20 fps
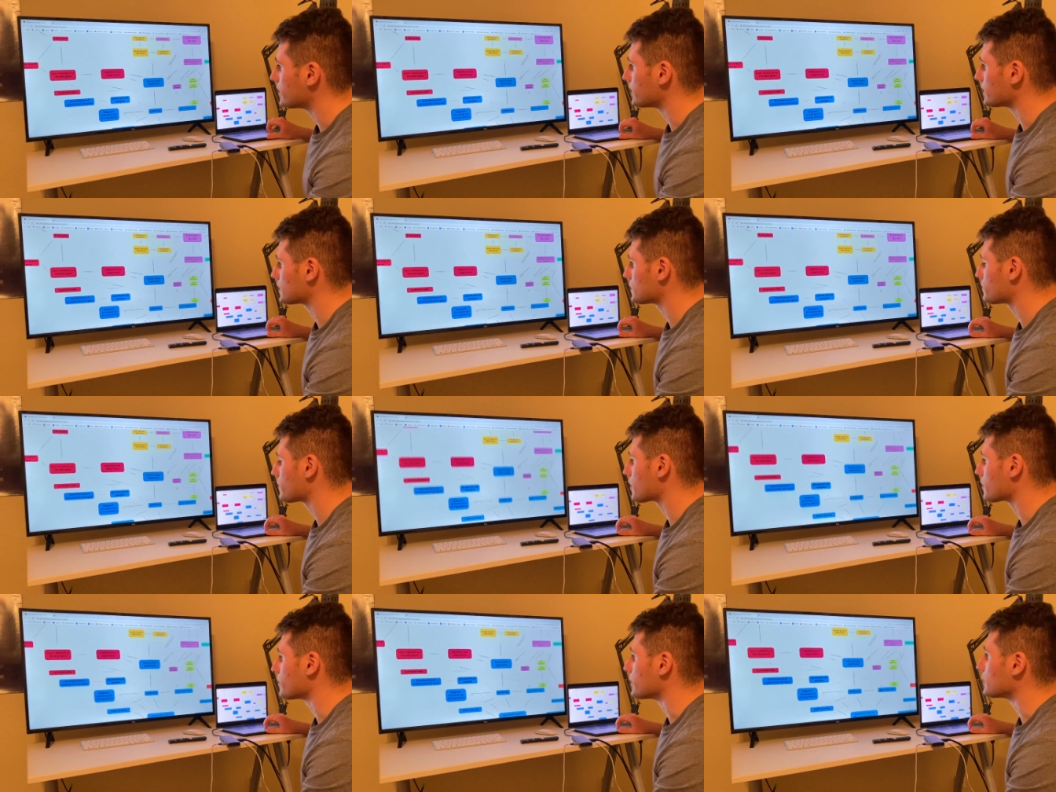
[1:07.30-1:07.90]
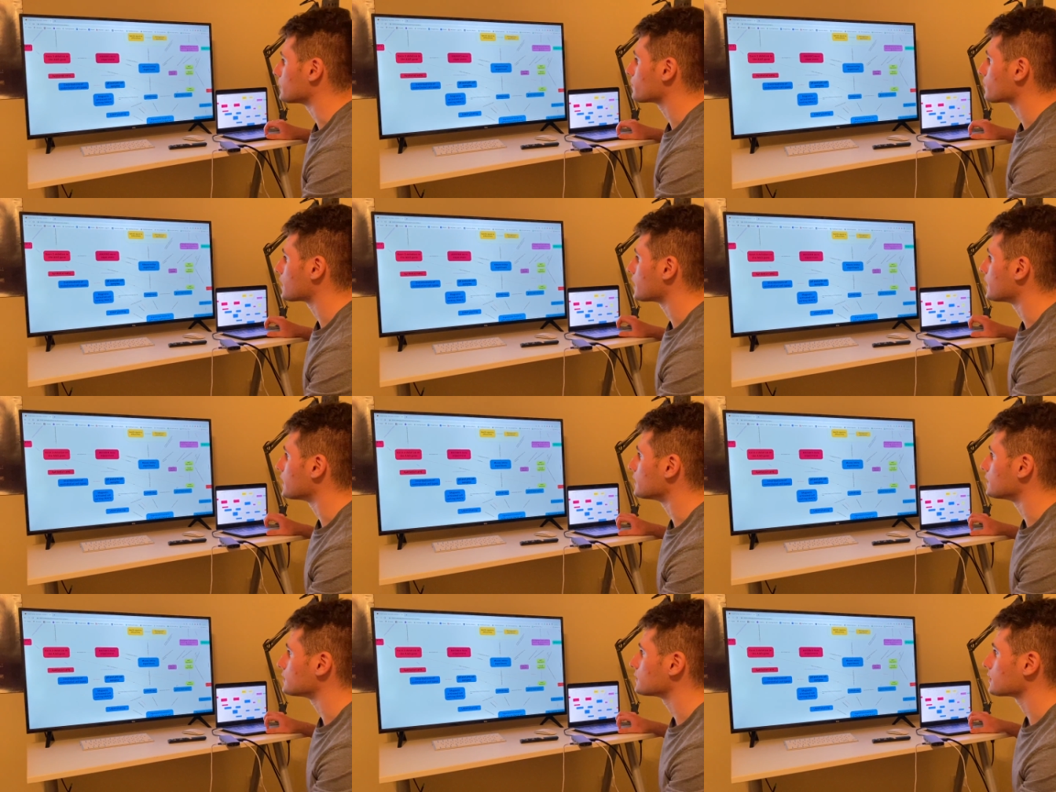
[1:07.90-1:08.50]
experiment.
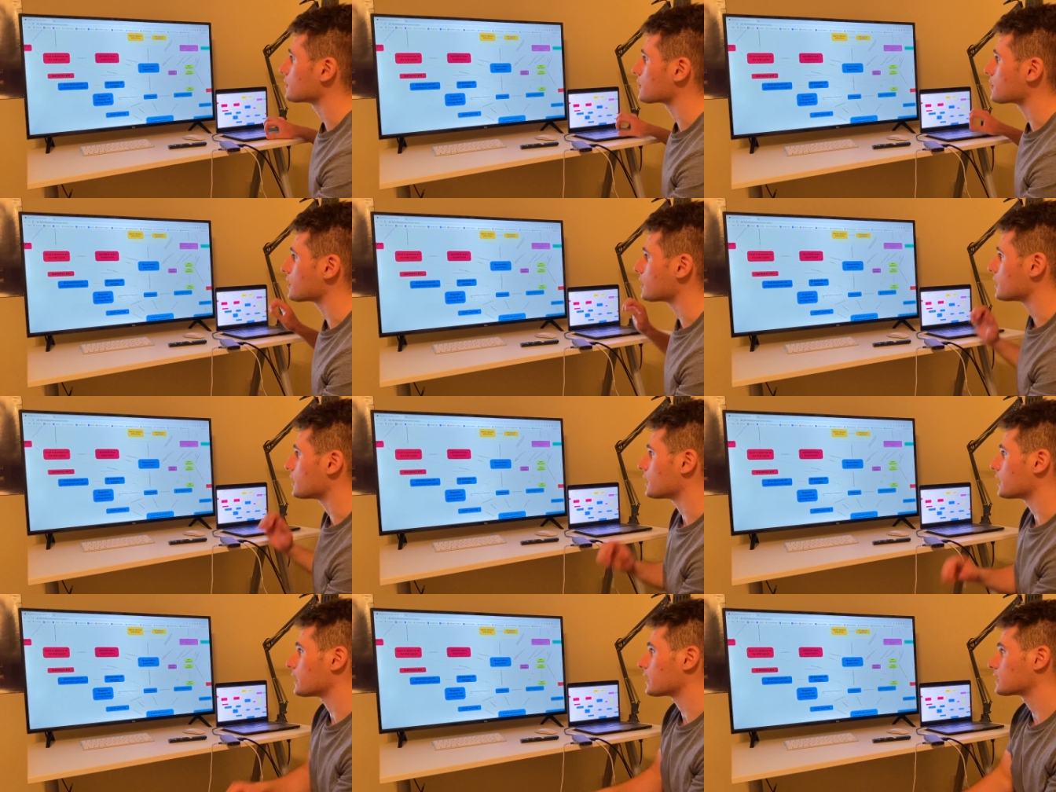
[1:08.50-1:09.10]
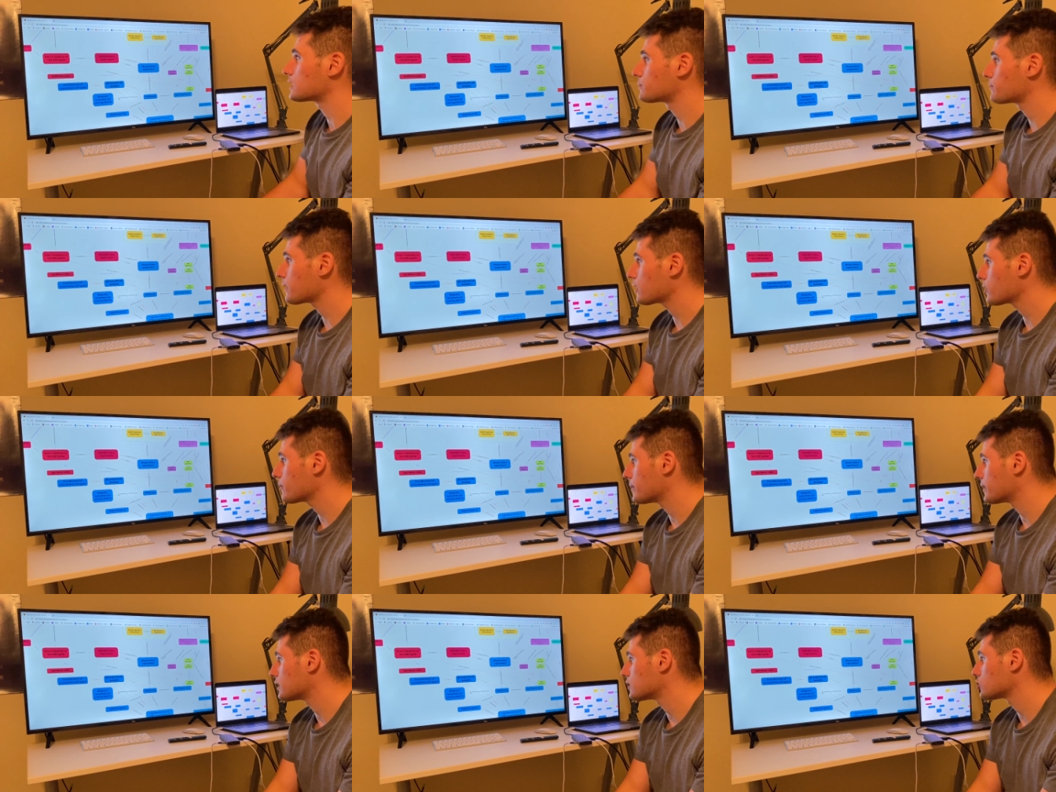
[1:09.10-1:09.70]
And the
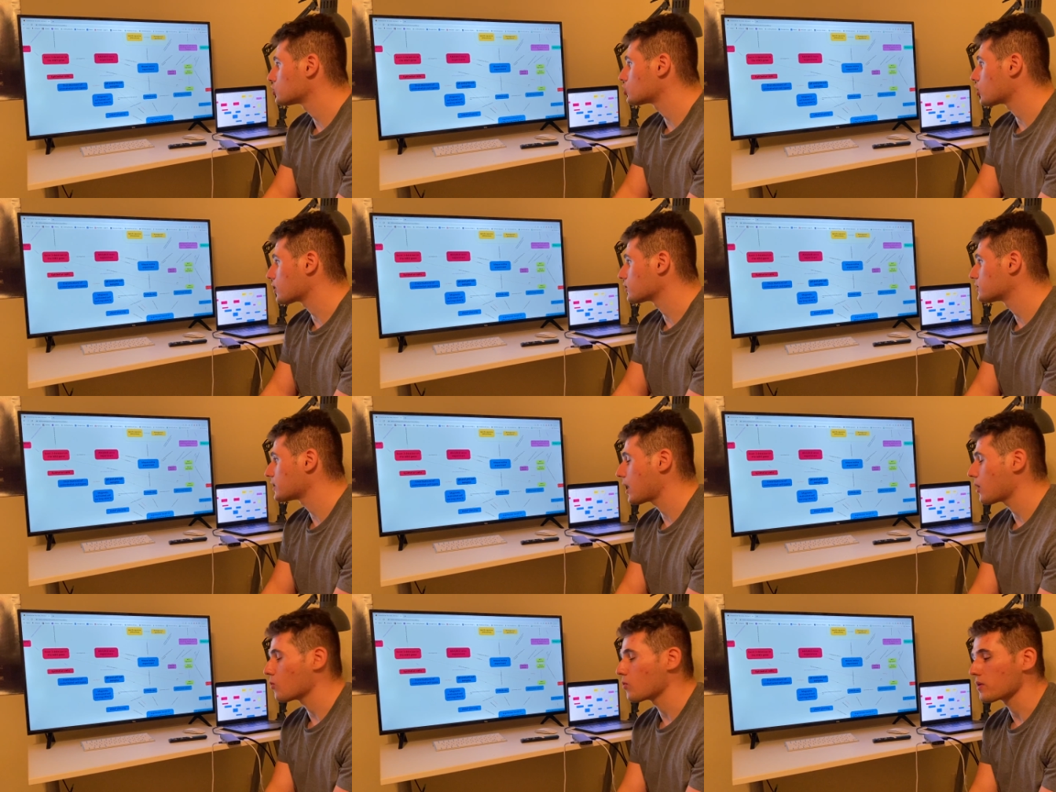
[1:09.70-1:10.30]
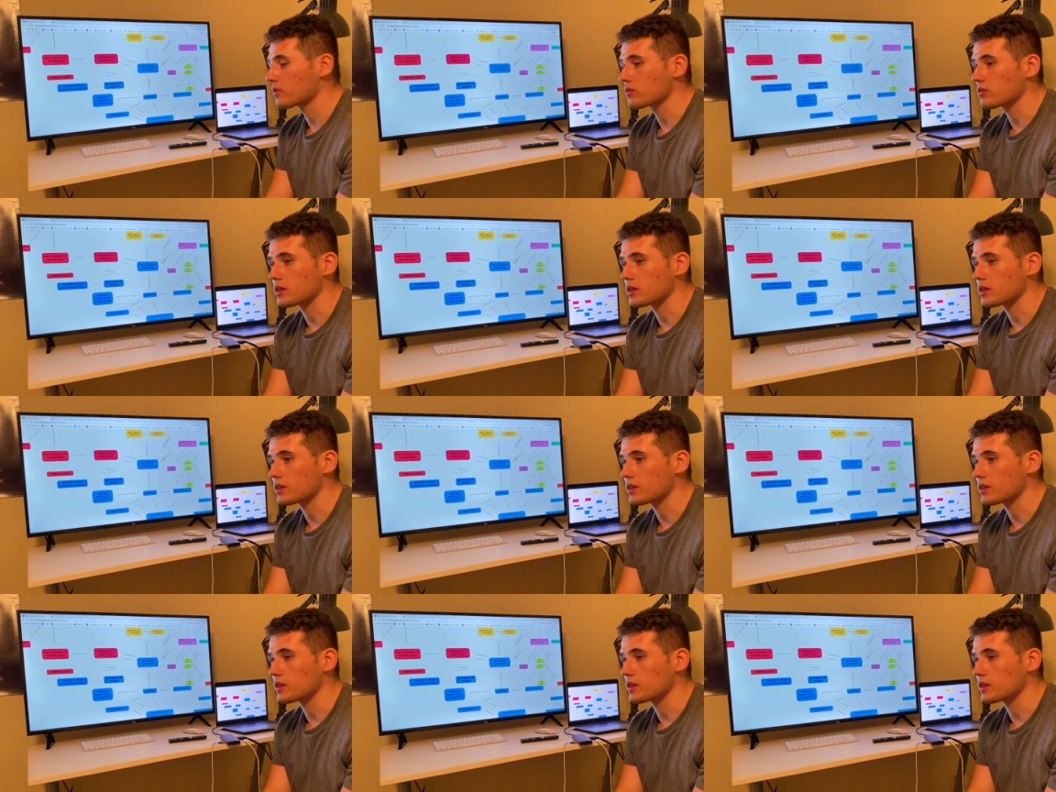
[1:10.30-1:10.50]
experiment starts out with